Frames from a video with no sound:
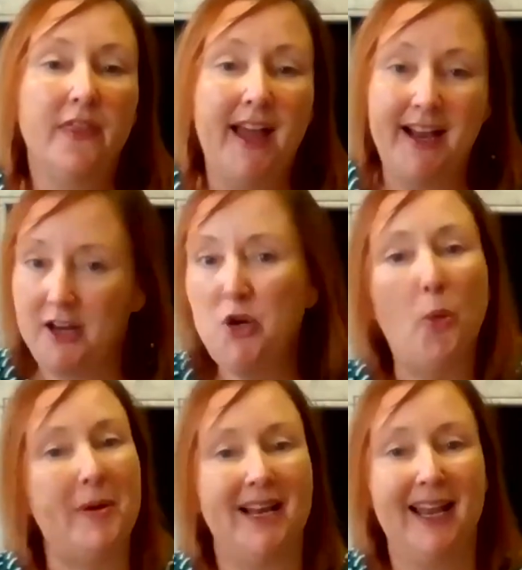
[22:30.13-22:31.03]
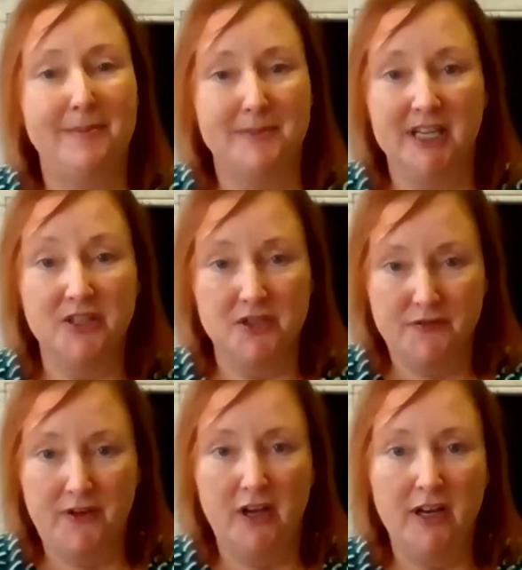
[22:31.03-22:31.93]
that cannot be claimed under
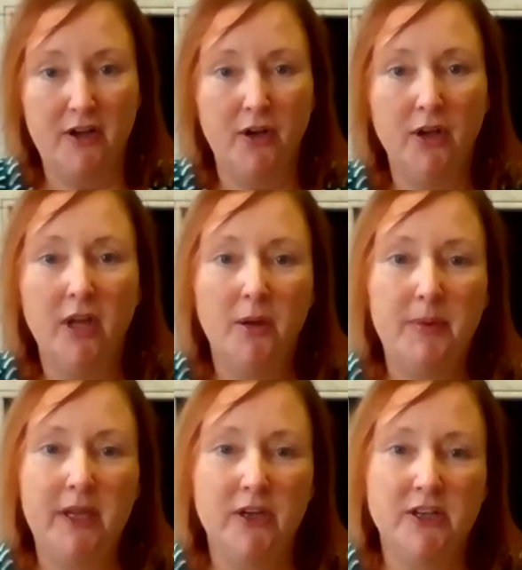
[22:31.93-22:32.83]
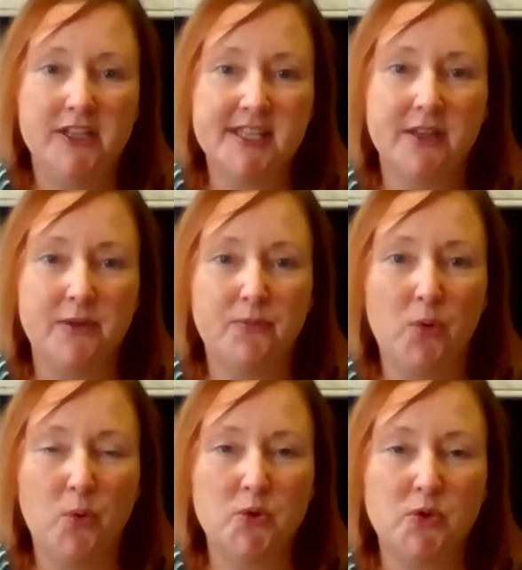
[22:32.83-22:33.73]
furlough, because the
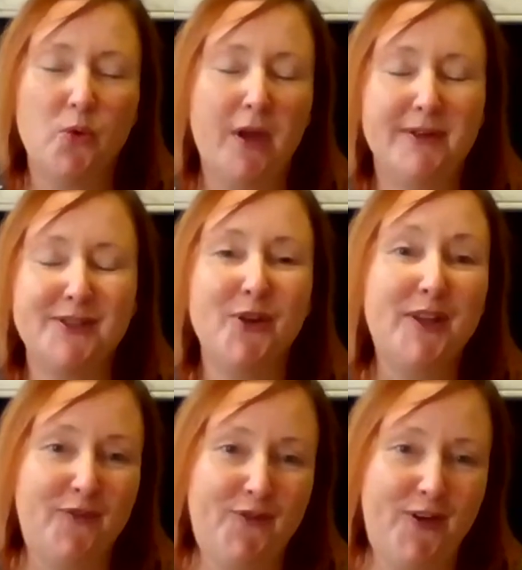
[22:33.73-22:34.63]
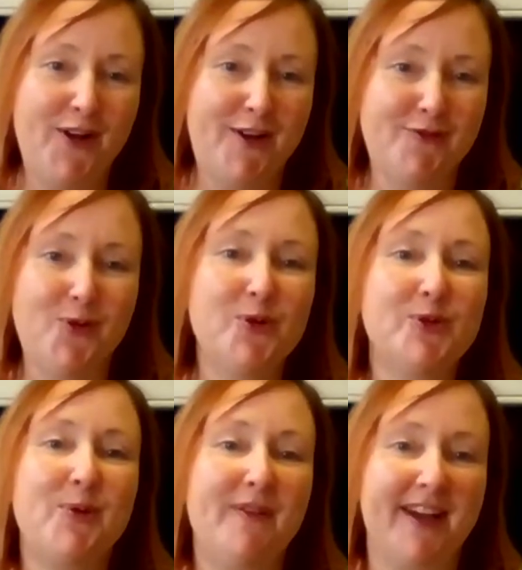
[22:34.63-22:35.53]
rules, although it's not in the furlough
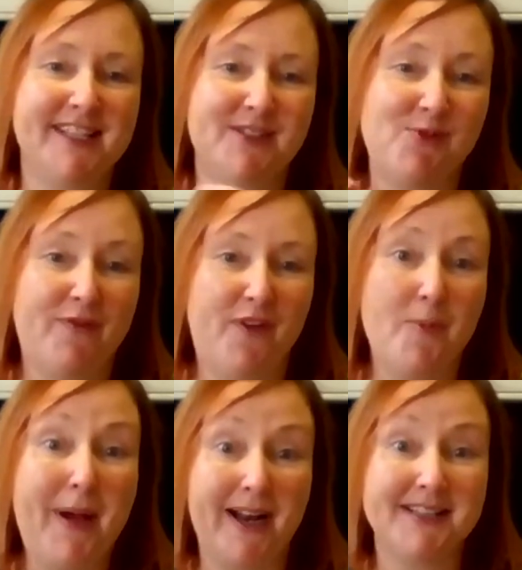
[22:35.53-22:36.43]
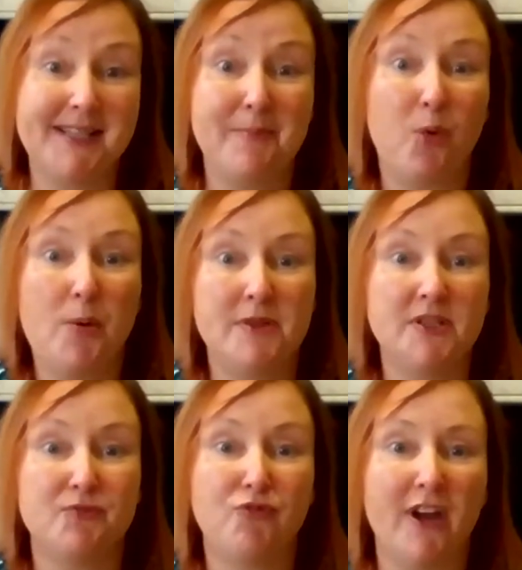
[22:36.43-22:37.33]
rules, we've had to refer back to the
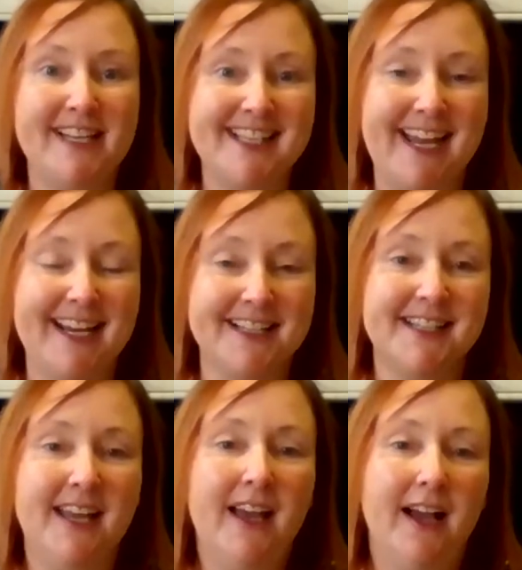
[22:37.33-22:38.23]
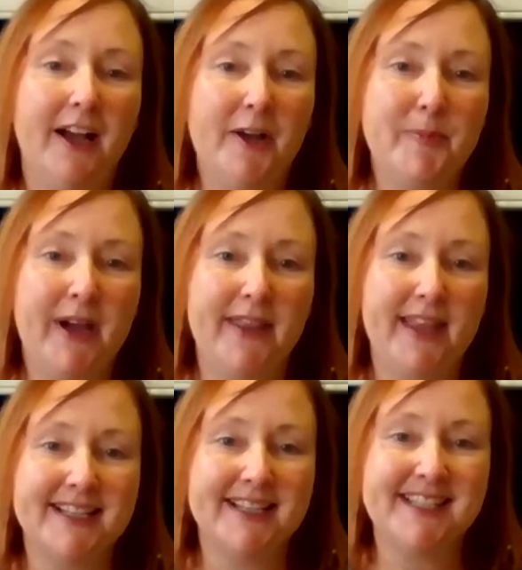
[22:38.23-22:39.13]
Employment Rights Act. And
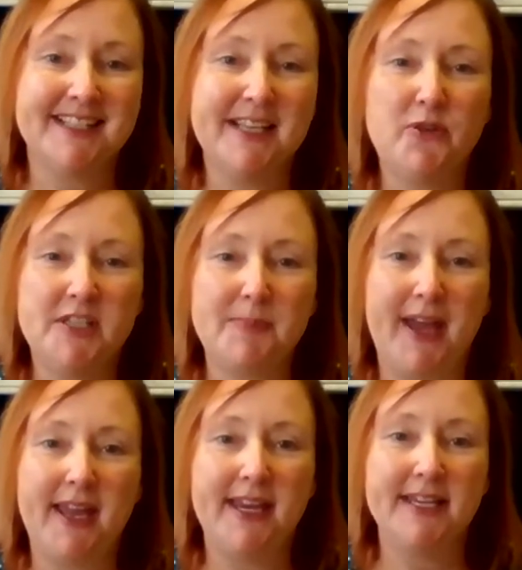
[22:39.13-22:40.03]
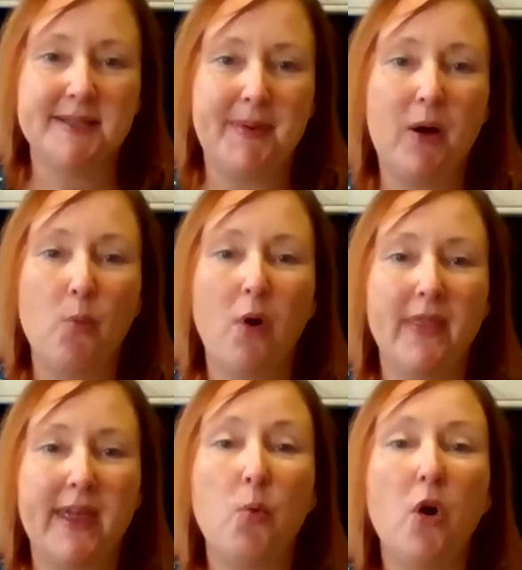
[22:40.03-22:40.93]
that says notice pay is about while
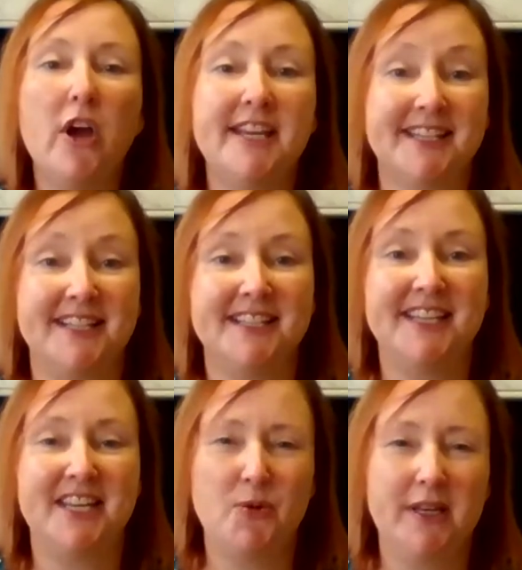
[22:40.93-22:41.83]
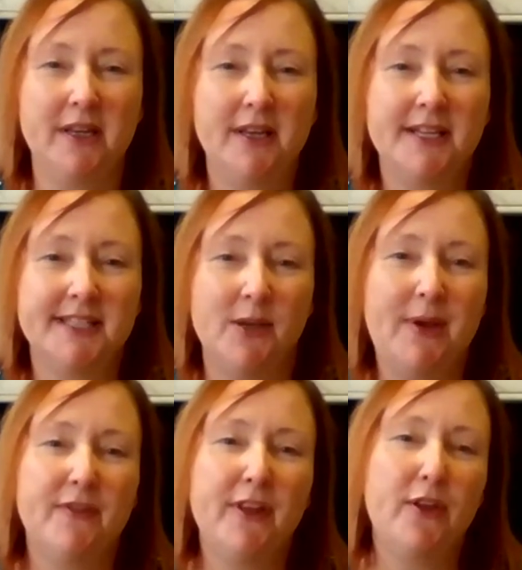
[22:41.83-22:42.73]
their work is continuing. So
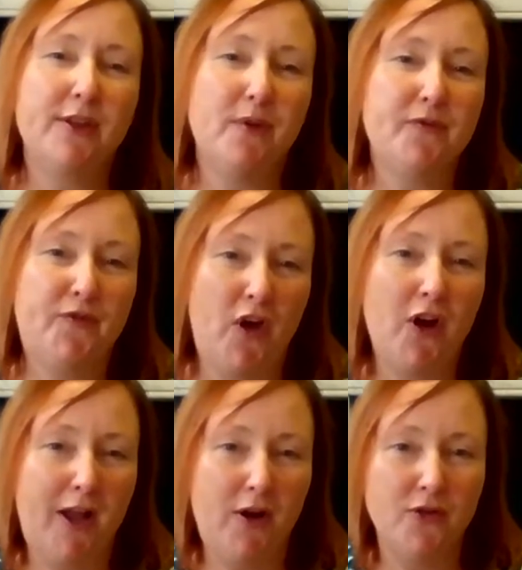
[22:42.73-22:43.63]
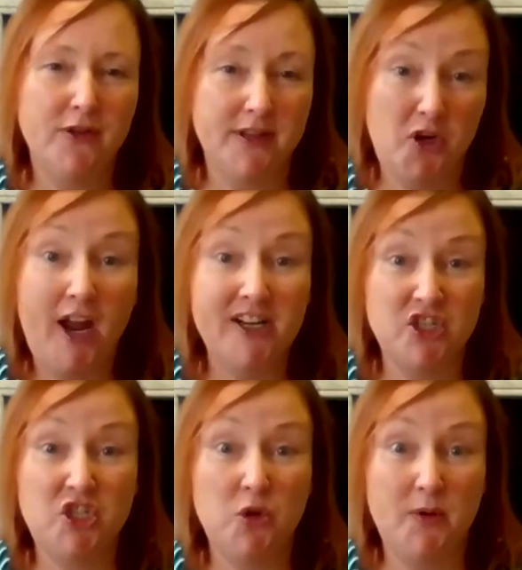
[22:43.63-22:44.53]
even though they're on furlough, they're not
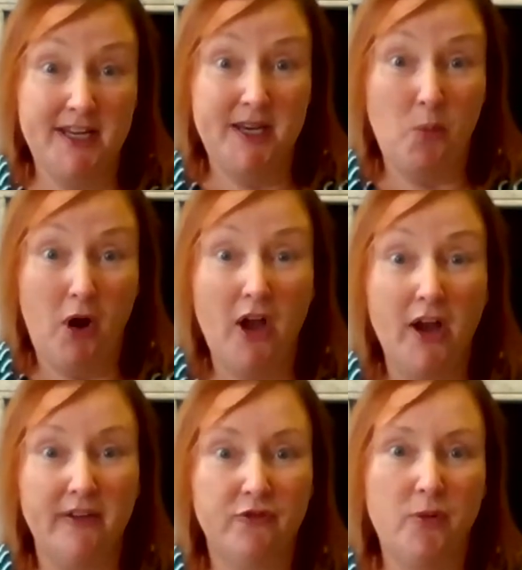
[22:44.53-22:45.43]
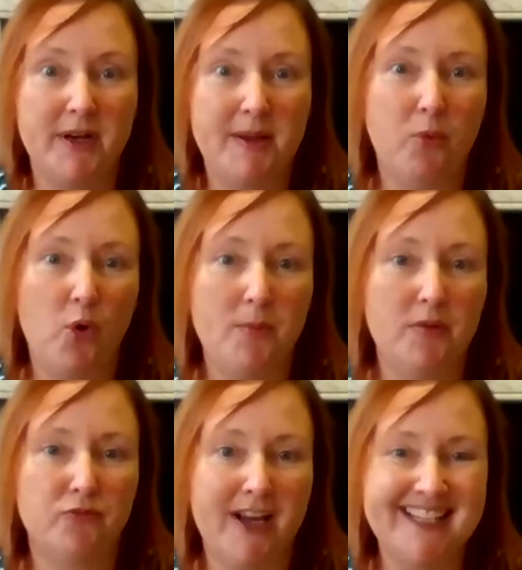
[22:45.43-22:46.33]
actually doing any work from an Employment
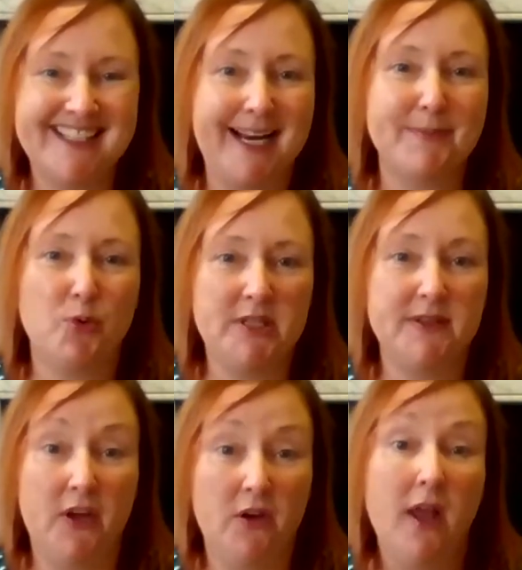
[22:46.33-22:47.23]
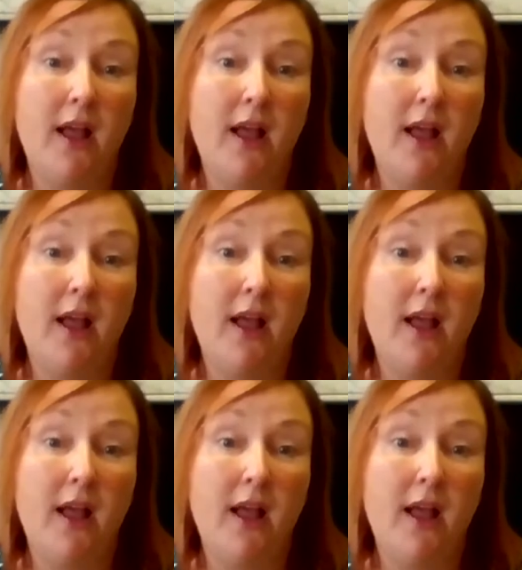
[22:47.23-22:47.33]
Rights Act point of view.